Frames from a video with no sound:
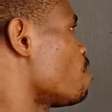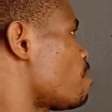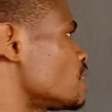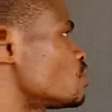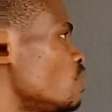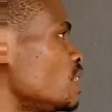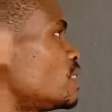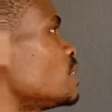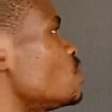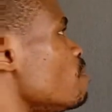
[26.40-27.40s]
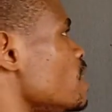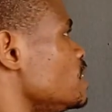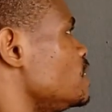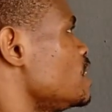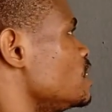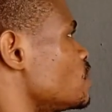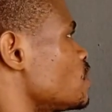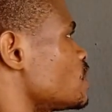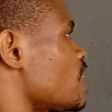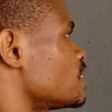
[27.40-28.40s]
compounds related to benzene
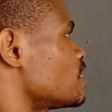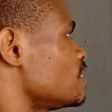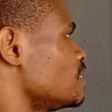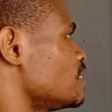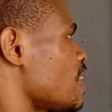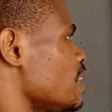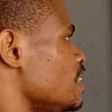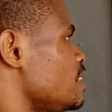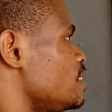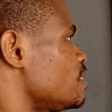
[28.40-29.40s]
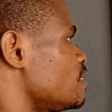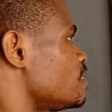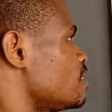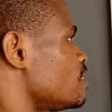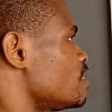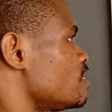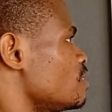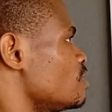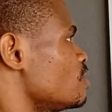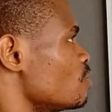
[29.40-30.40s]
such as xylene,
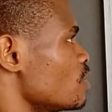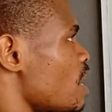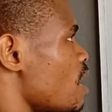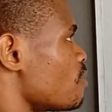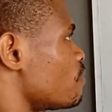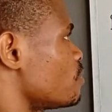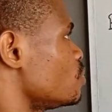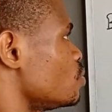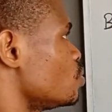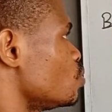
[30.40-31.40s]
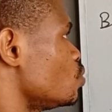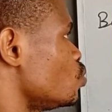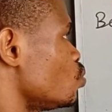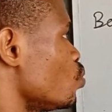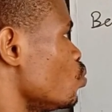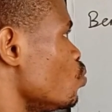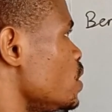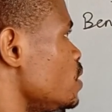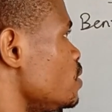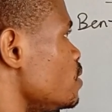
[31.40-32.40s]
we have
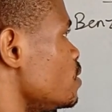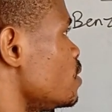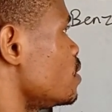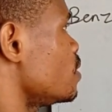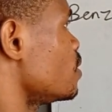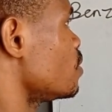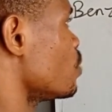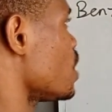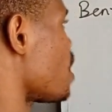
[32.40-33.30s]
toluene, we